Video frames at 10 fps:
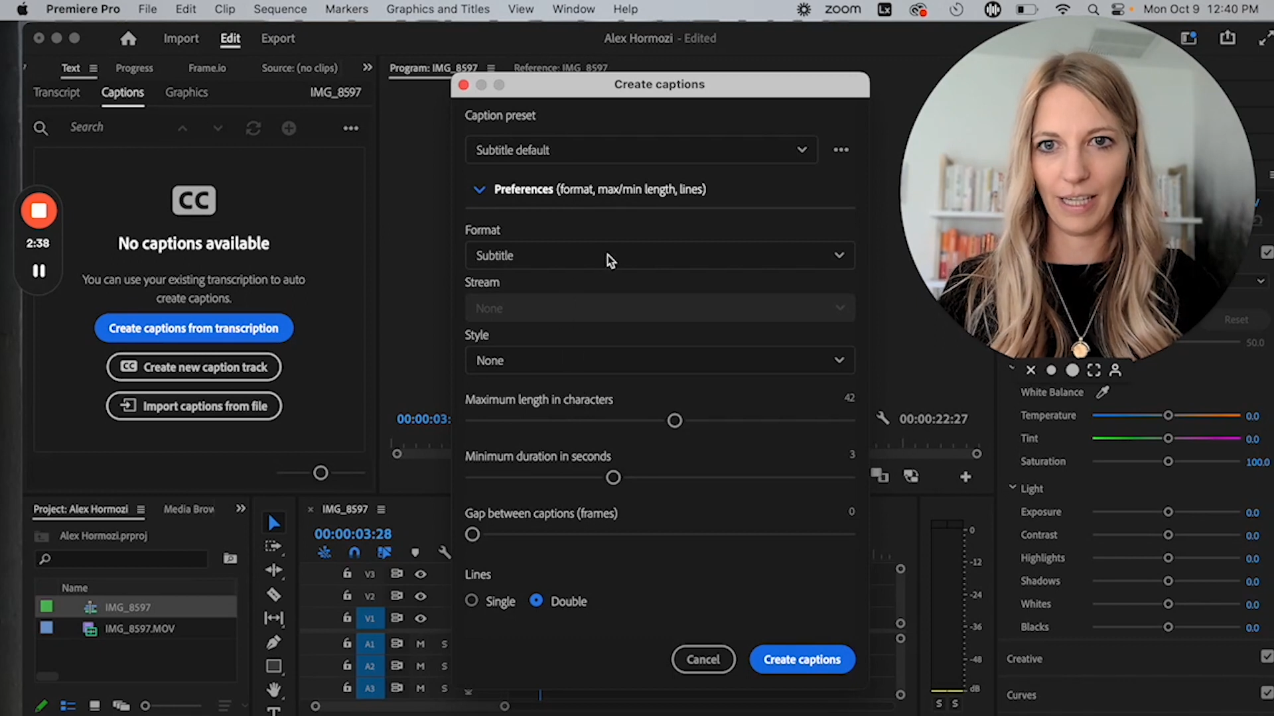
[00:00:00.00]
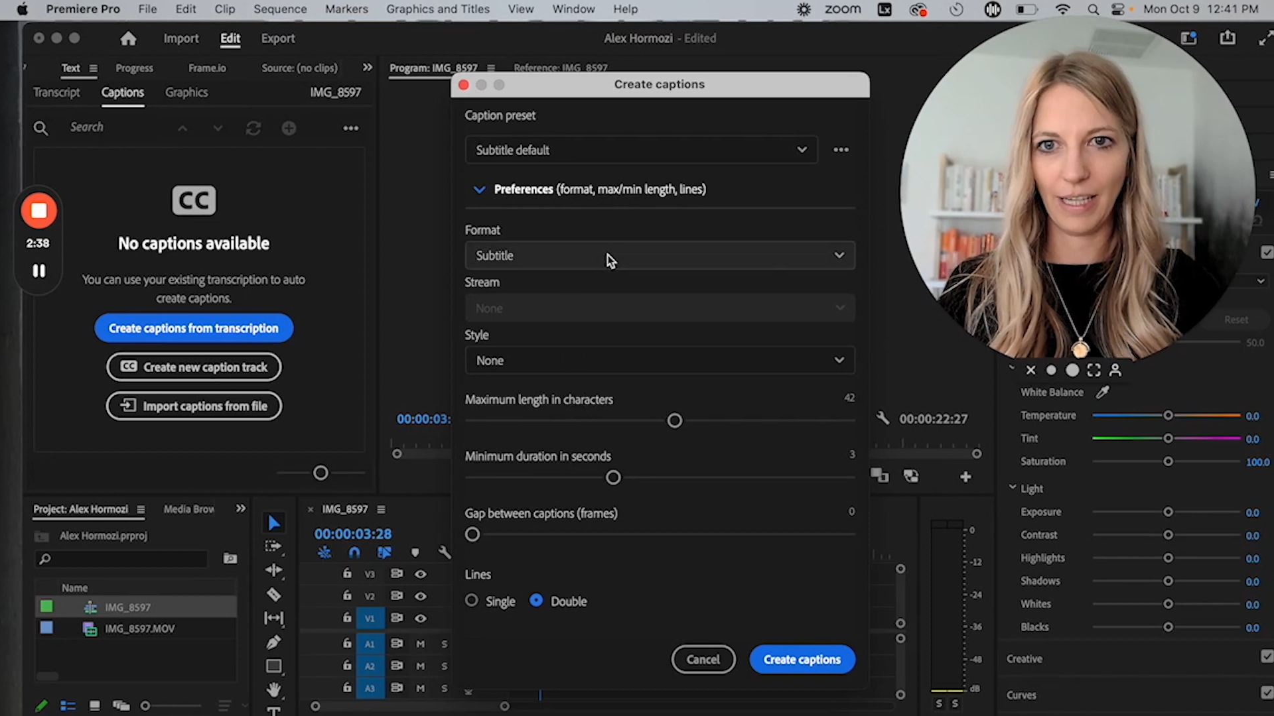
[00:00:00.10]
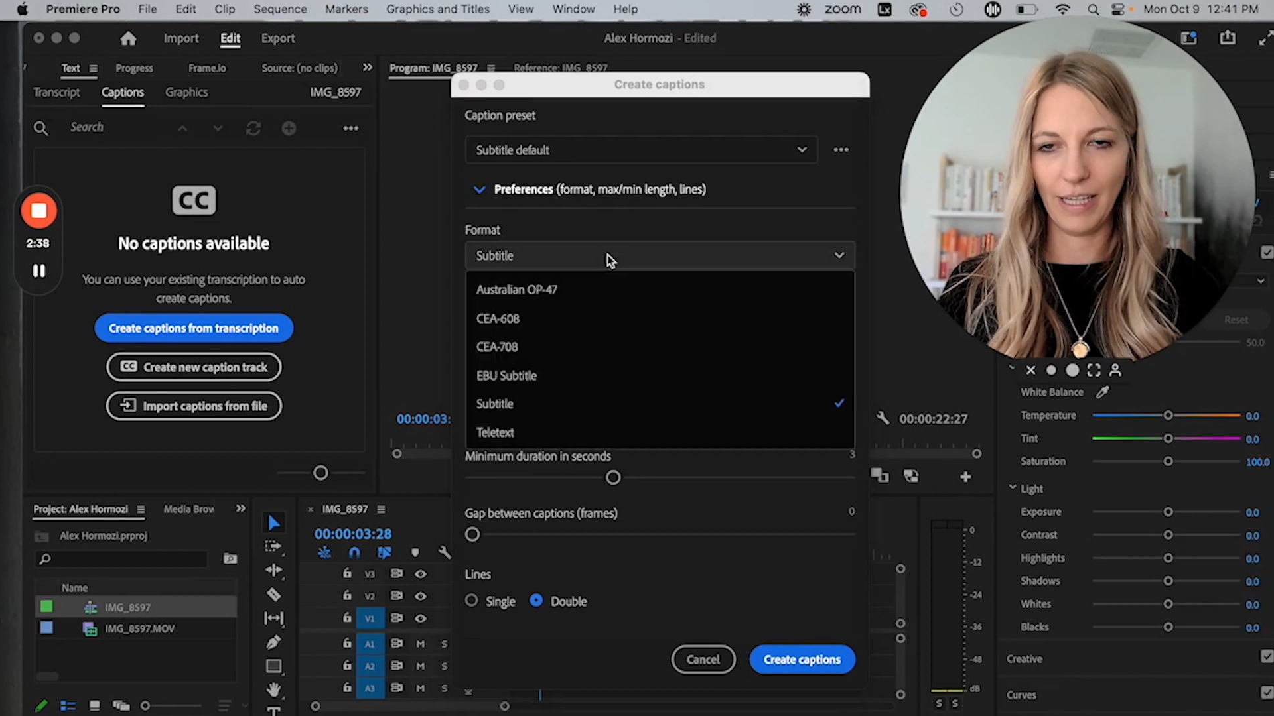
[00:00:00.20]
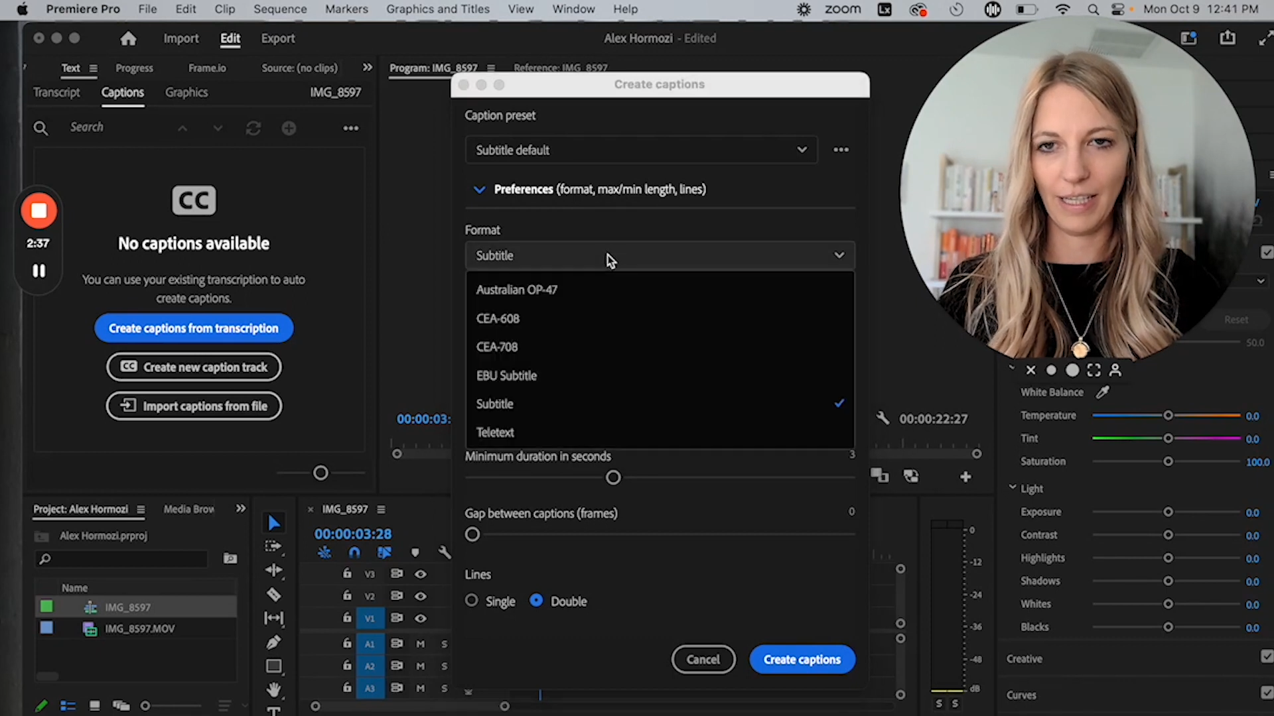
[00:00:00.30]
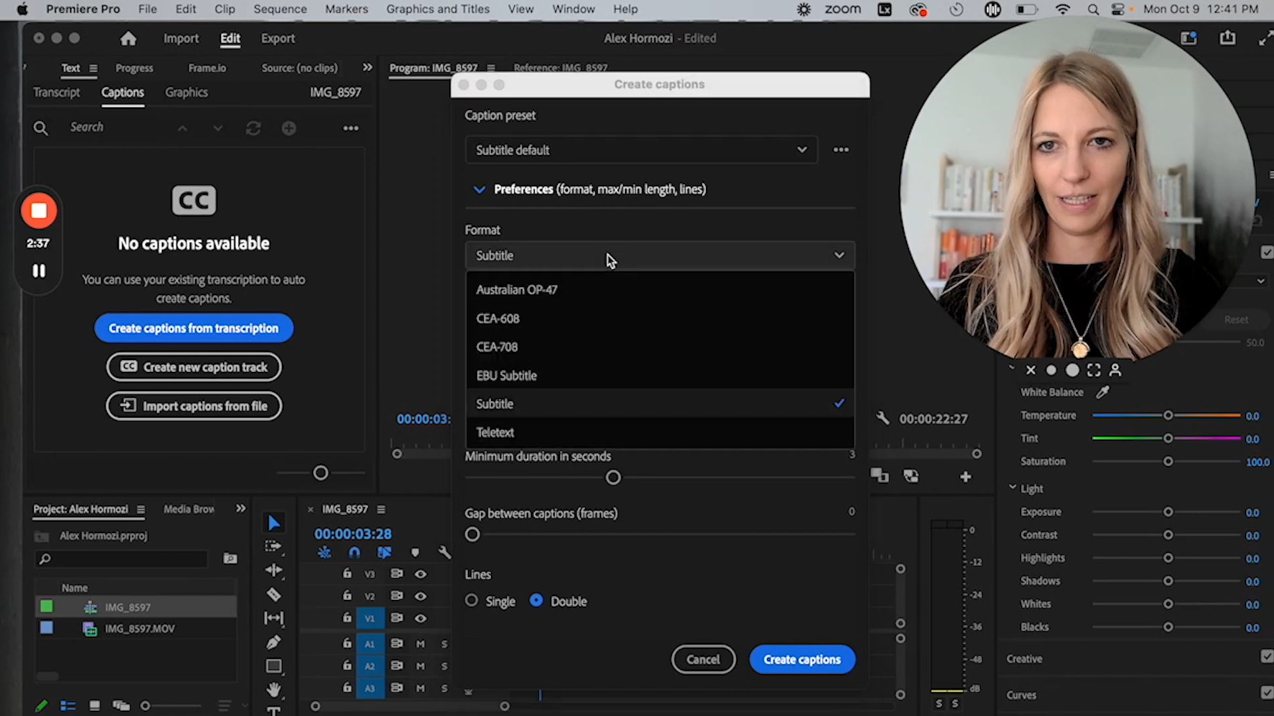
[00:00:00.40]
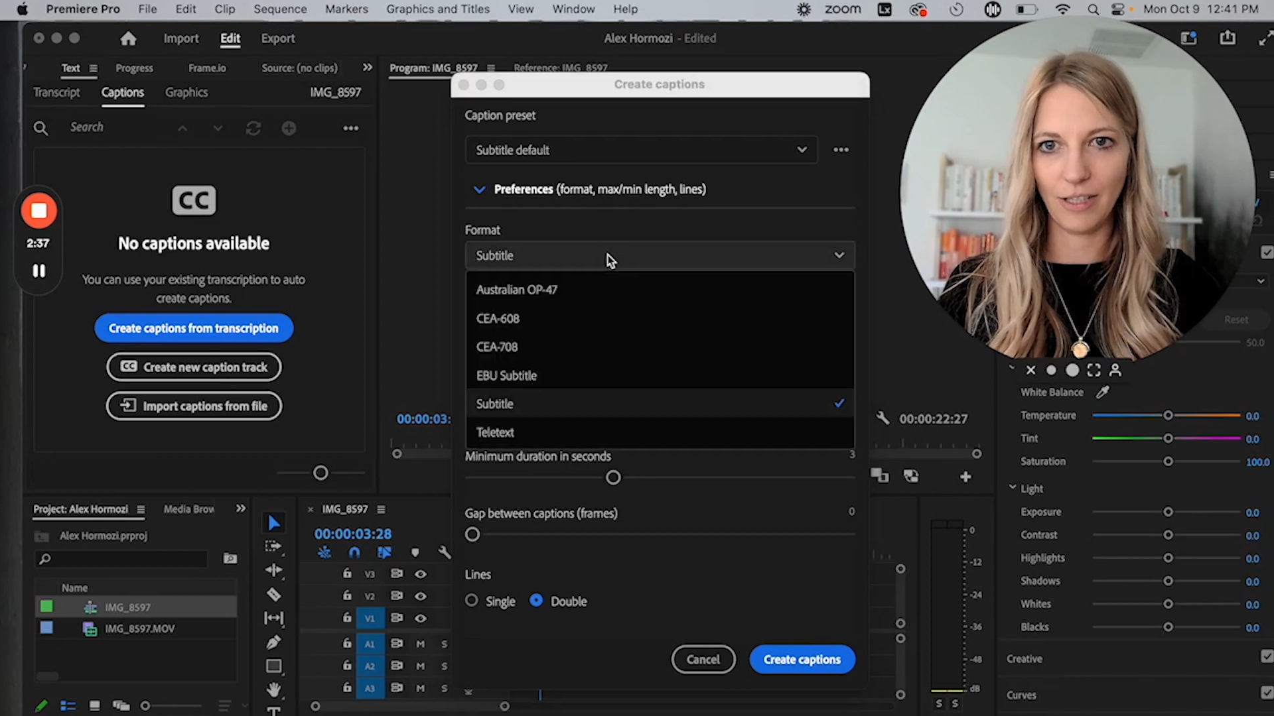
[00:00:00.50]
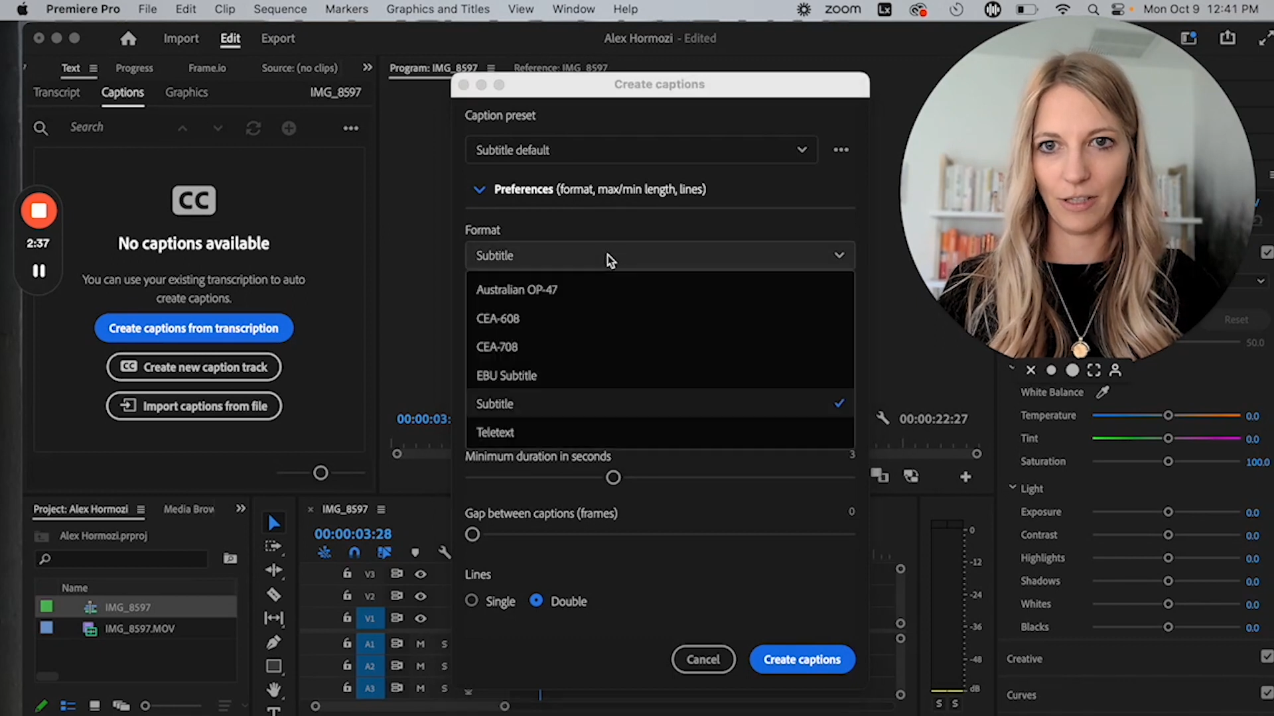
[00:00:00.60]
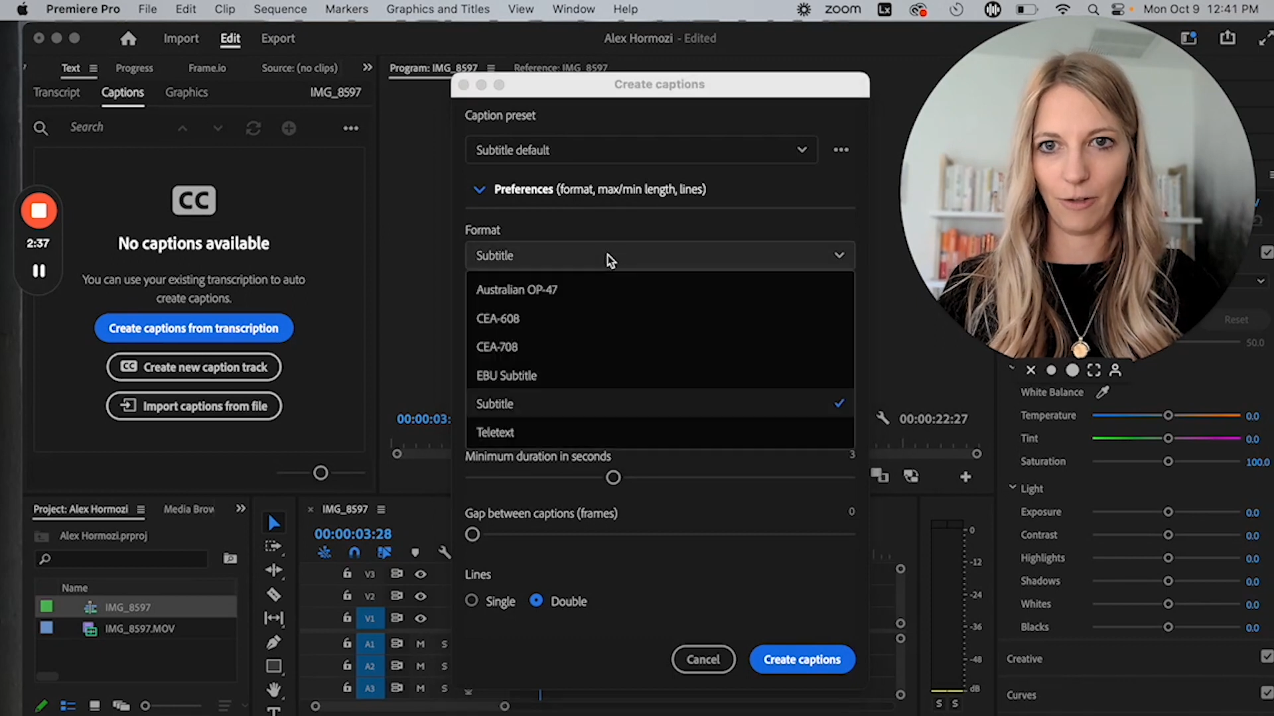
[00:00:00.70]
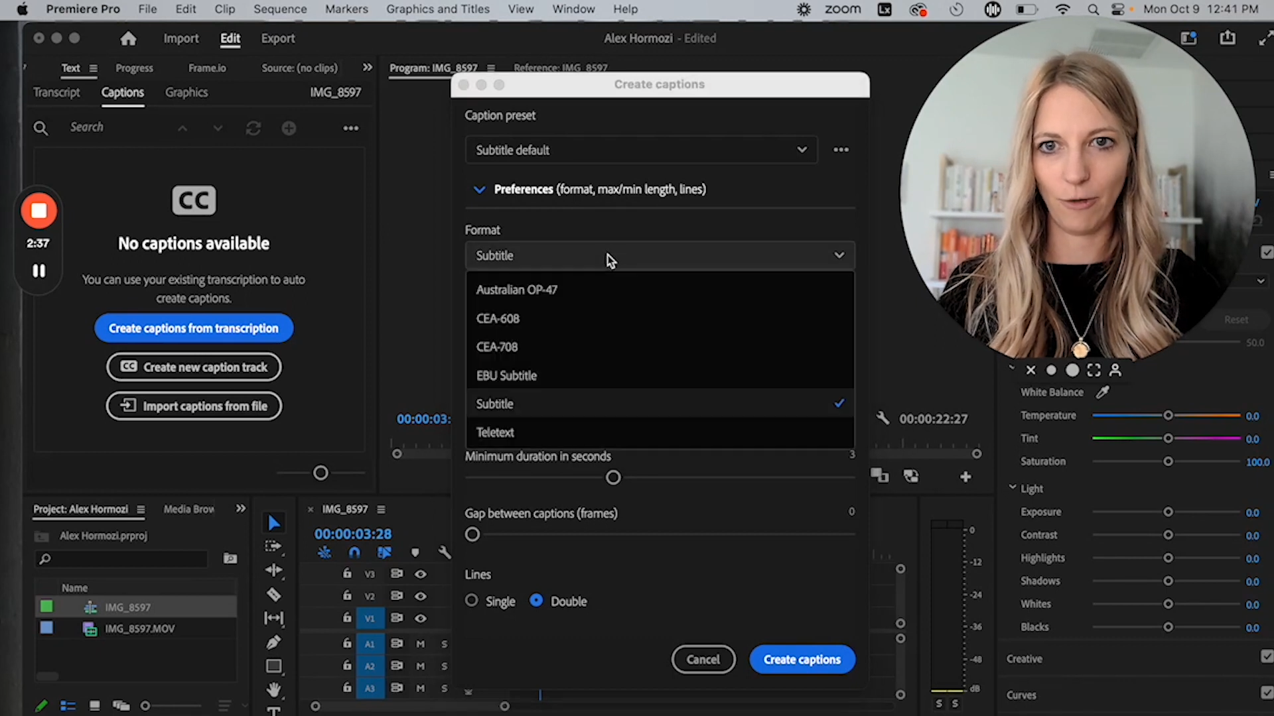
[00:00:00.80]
is, so